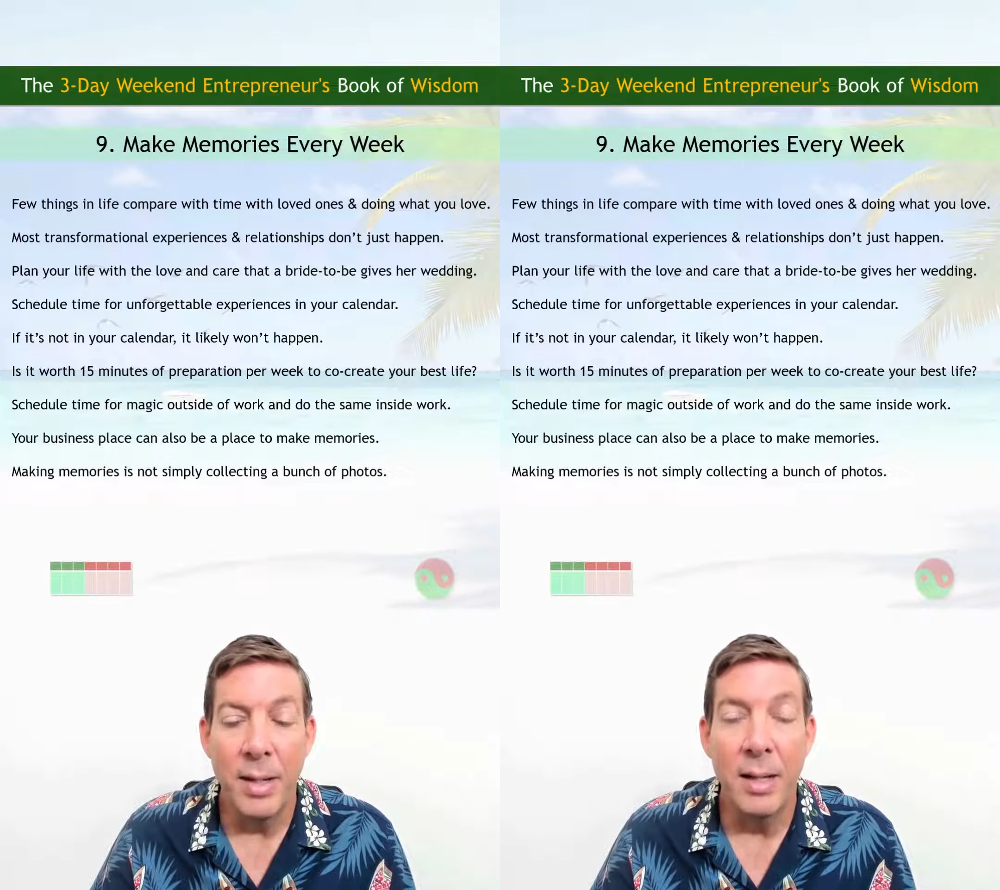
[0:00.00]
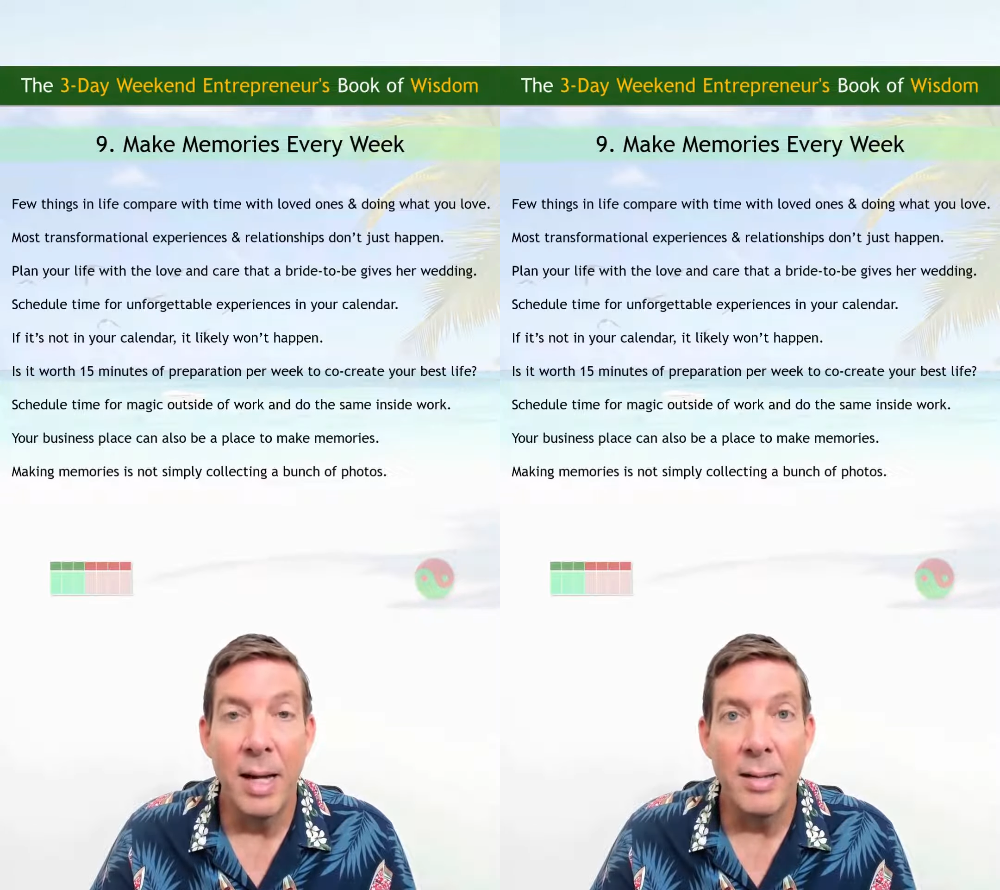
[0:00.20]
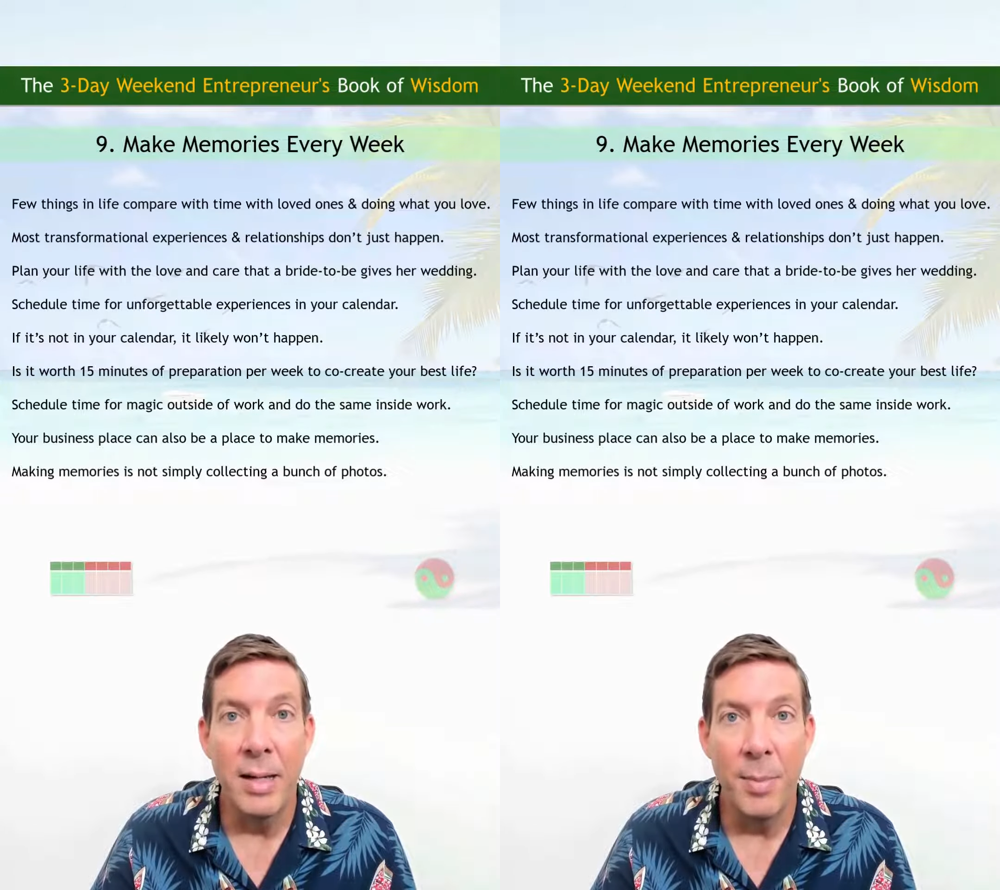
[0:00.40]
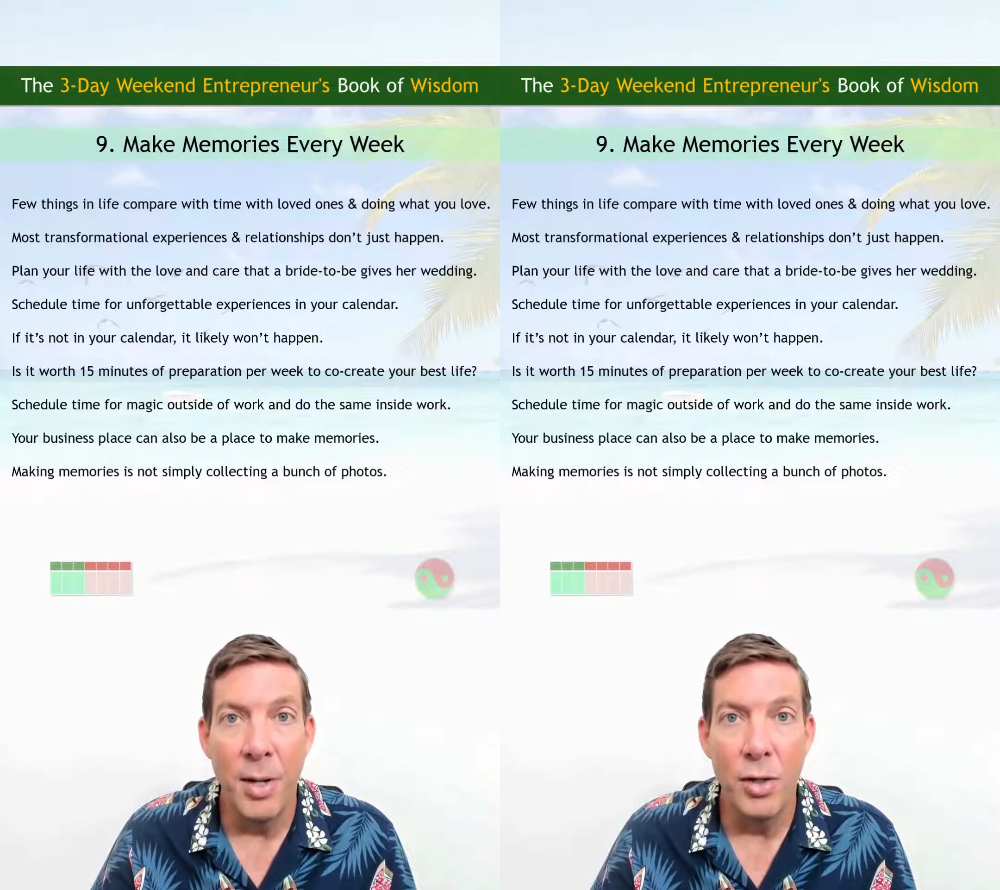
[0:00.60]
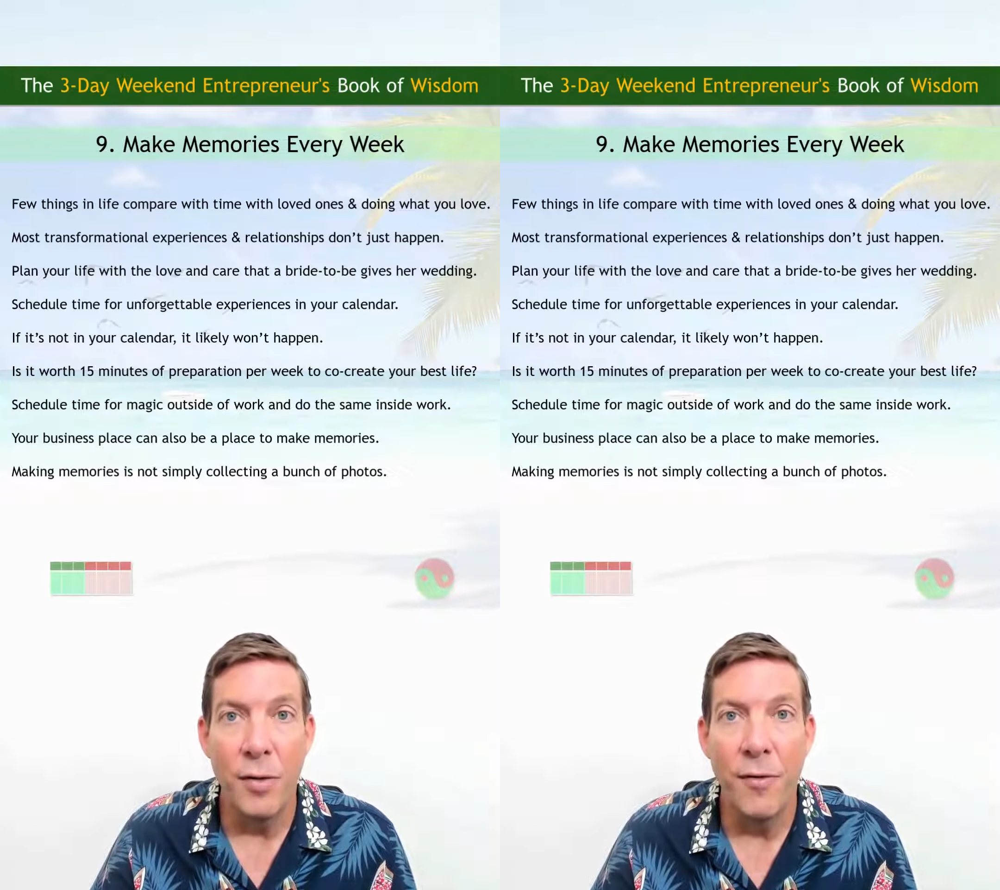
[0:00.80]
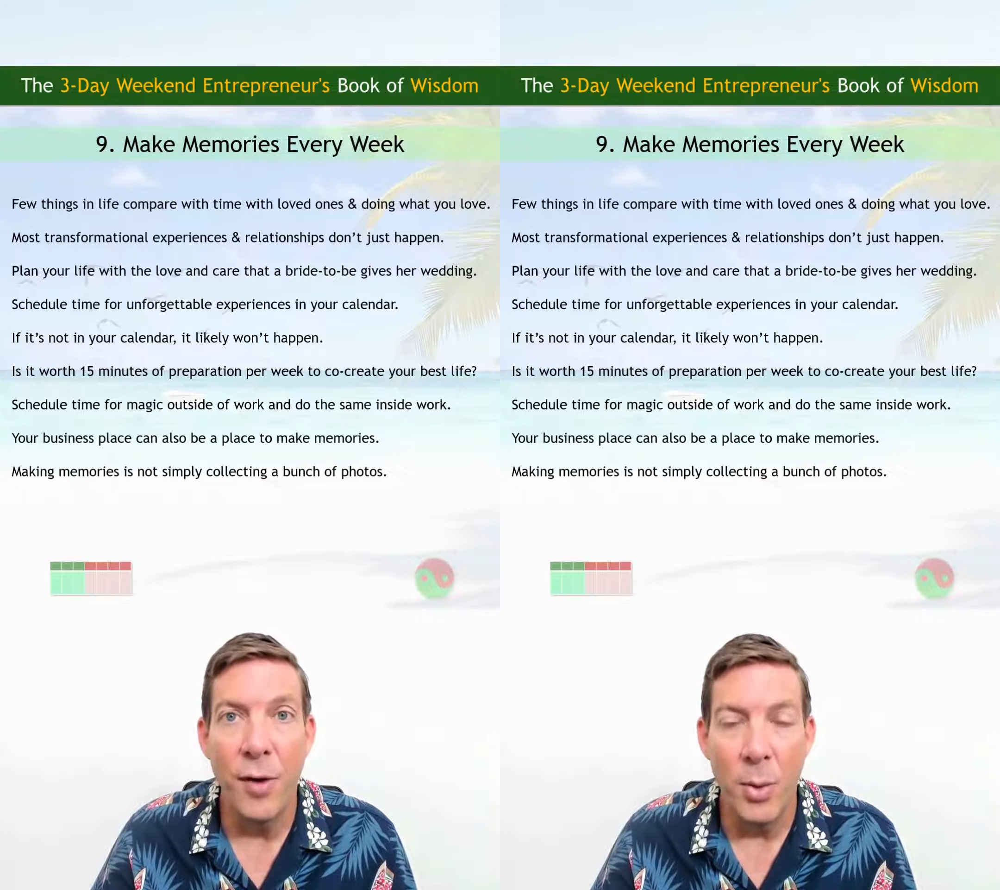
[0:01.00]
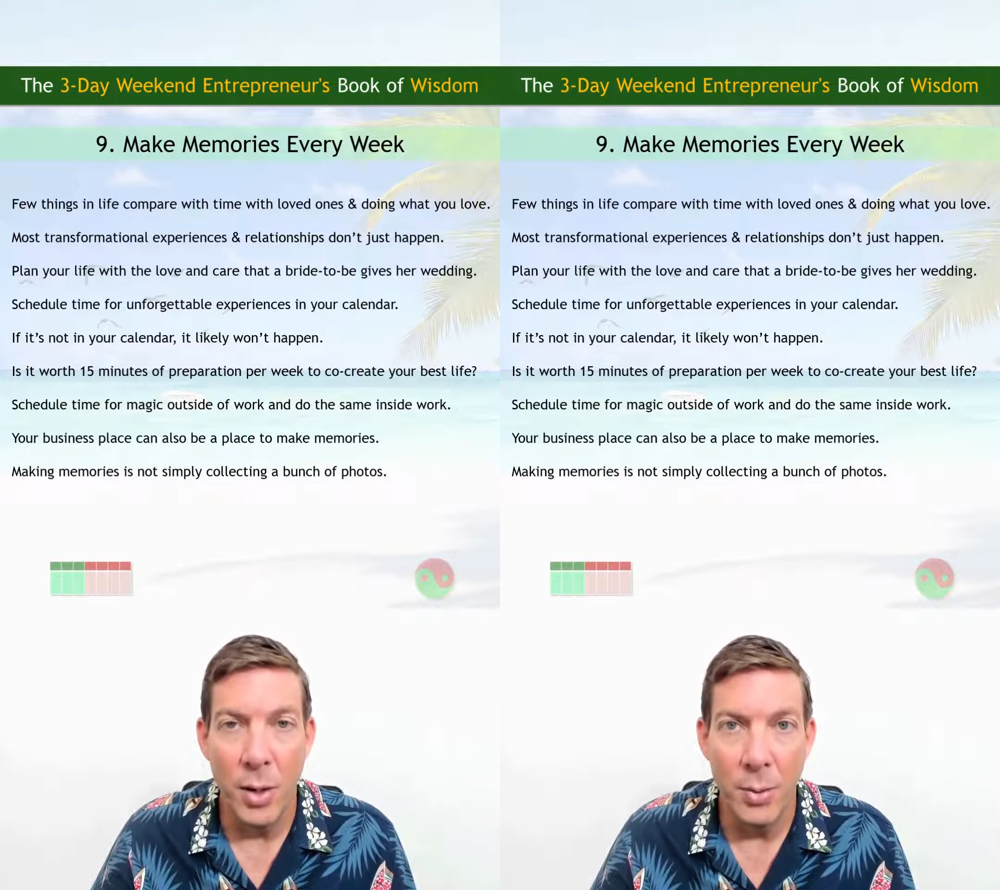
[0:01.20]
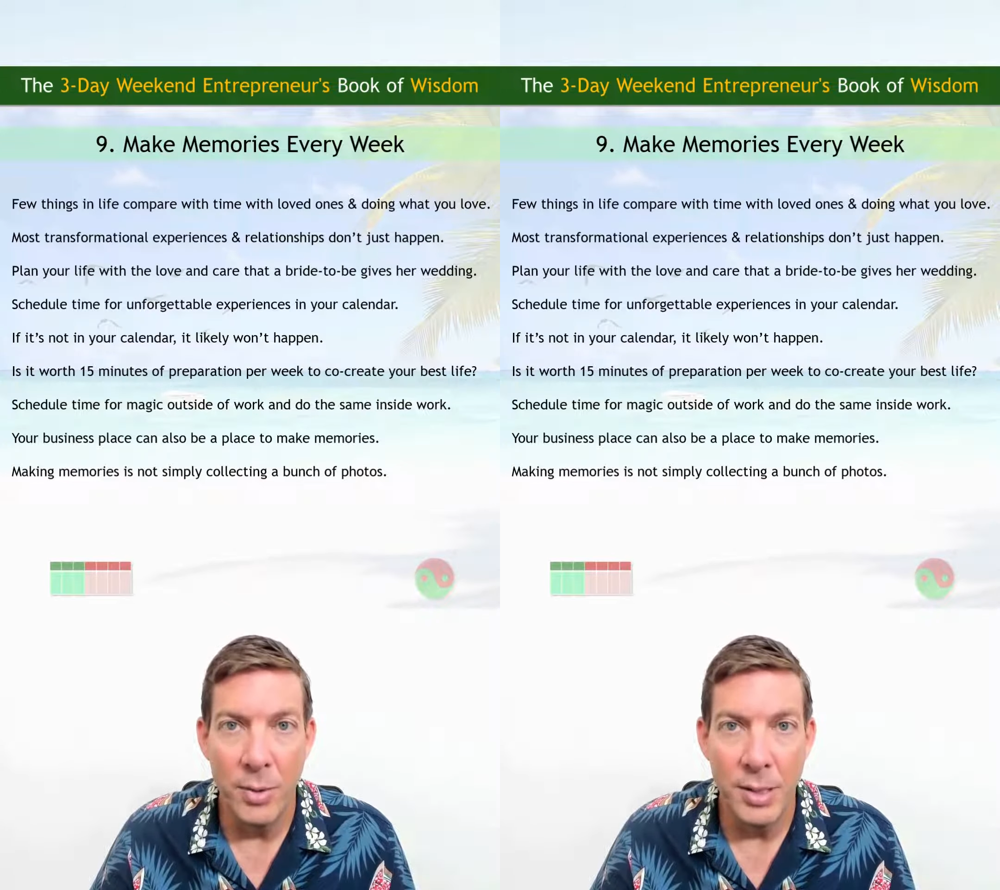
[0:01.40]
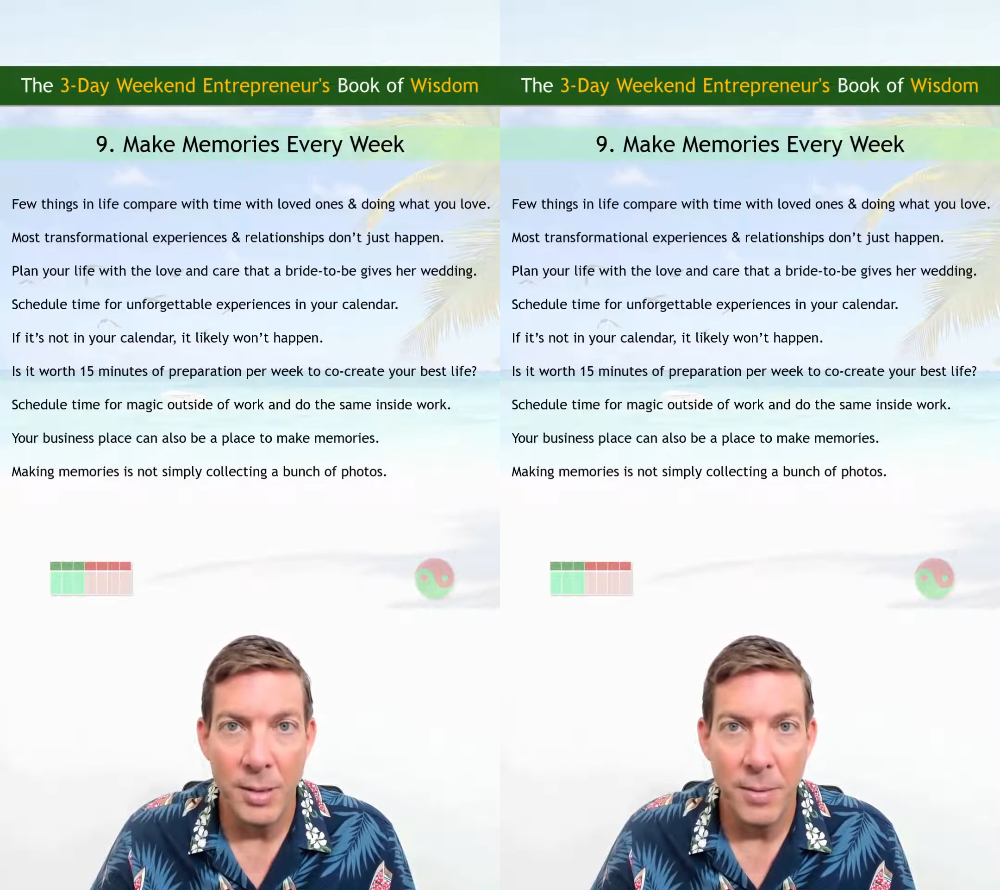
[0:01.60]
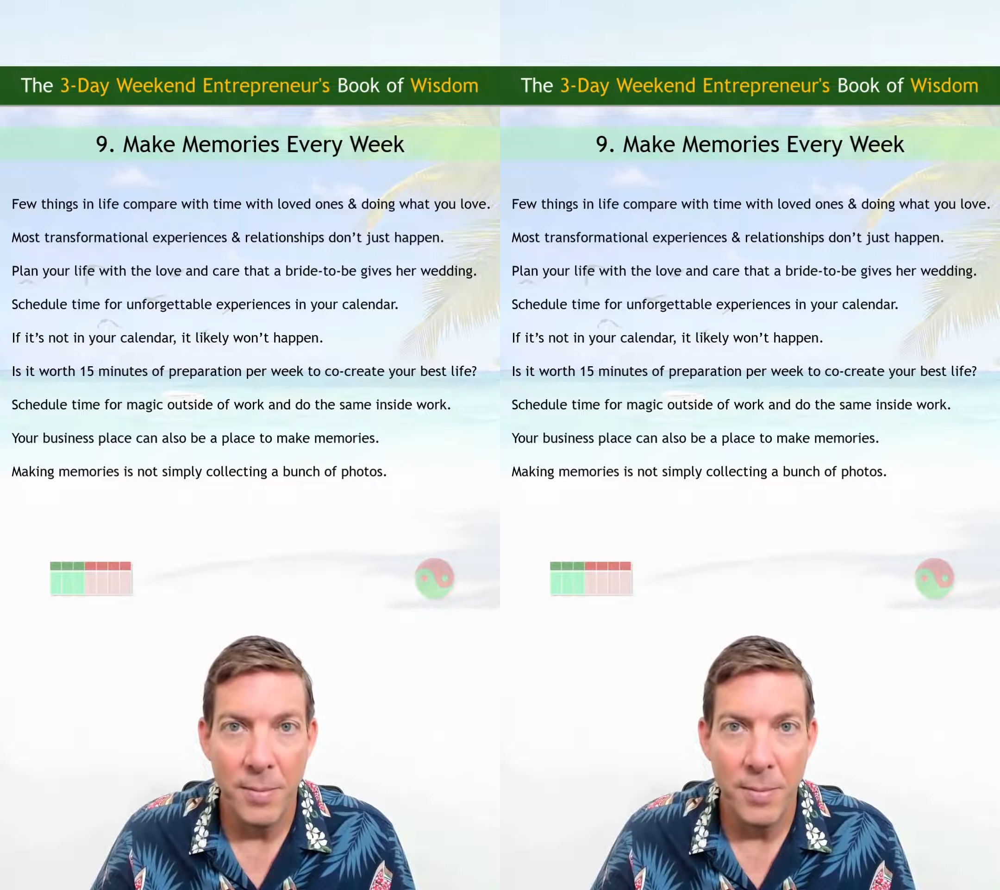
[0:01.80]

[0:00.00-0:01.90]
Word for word: collecting a bunch of photos.